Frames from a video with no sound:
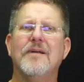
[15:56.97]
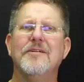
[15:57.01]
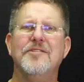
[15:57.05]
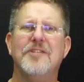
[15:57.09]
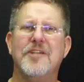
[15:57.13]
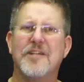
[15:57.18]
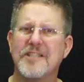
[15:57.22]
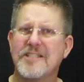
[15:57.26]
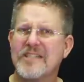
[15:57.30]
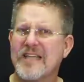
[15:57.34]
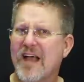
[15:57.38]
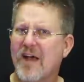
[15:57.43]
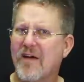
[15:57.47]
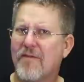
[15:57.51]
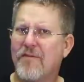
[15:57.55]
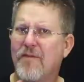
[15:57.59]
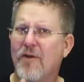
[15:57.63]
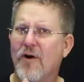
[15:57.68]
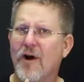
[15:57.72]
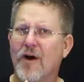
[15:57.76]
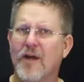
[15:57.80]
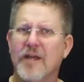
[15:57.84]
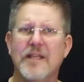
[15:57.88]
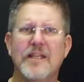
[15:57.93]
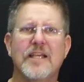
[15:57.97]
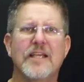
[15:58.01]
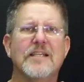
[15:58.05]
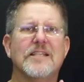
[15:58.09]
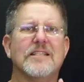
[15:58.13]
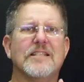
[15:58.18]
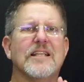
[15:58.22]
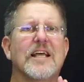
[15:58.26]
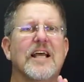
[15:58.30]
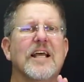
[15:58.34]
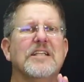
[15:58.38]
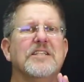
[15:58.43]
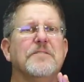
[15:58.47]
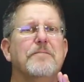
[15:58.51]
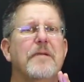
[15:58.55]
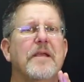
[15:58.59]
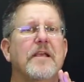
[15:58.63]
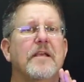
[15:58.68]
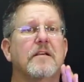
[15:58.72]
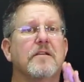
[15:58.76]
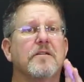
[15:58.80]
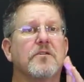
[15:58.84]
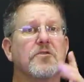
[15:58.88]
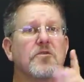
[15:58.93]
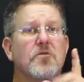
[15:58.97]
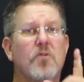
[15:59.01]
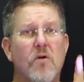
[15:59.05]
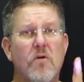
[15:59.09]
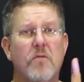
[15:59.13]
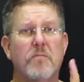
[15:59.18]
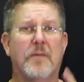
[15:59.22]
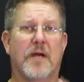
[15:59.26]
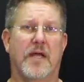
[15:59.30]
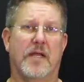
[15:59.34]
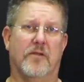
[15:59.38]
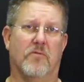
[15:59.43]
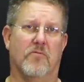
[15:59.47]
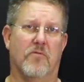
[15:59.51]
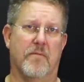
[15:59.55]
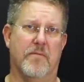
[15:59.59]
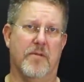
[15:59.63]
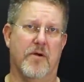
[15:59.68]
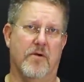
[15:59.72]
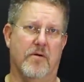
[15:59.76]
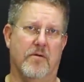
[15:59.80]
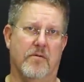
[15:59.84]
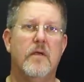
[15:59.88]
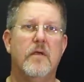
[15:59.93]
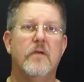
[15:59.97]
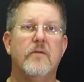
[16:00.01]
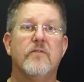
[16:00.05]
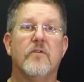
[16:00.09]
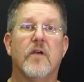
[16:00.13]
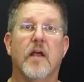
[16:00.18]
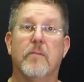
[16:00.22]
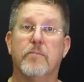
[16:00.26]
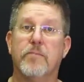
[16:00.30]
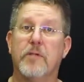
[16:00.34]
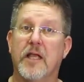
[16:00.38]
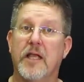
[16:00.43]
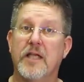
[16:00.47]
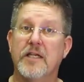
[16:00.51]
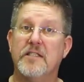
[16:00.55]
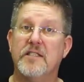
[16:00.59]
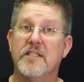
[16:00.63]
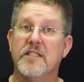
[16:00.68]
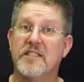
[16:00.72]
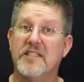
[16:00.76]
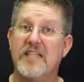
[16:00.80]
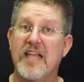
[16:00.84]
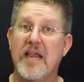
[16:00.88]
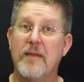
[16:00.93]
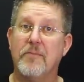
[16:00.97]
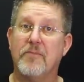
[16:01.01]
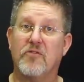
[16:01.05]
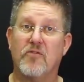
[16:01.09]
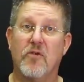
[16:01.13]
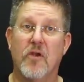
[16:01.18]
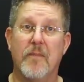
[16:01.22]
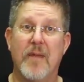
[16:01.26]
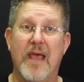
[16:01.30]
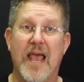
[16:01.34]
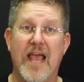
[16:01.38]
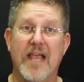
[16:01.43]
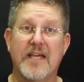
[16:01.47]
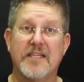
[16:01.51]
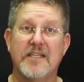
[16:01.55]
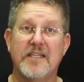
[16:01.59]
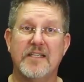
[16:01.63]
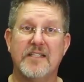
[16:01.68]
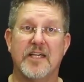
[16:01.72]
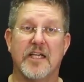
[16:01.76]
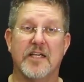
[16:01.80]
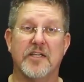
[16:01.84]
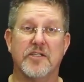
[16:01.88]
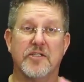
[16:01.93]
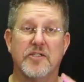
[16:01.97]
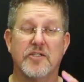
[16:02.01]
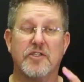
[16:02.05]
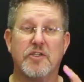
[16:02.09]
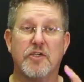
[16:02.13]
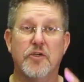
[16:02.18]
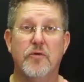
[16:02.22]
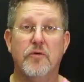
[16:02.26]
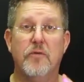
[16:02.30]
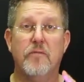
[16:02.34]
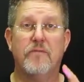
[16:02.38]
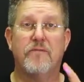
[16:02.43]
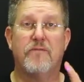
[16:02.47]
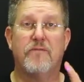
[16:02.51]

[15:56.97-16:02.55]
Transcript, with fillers: just how far can these lights be controlled by the remote? So I placed the same three maxis at two,